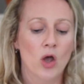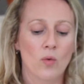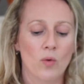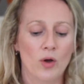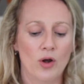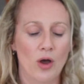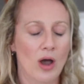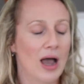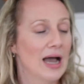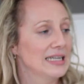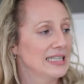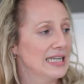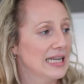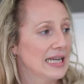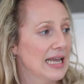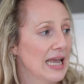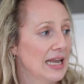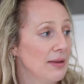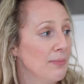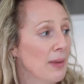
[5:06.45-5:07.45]
we're not
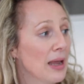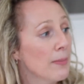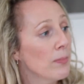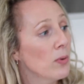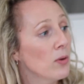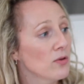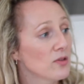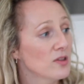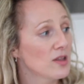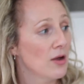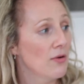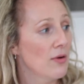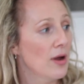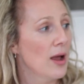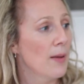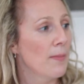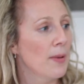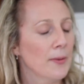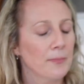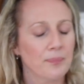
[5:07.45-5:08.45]
adding any maple
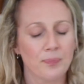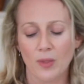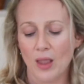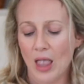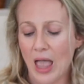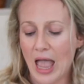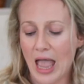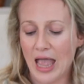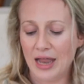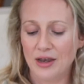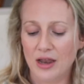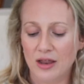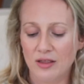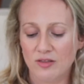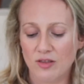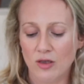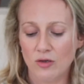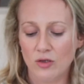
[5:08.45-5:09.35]
syrup. And so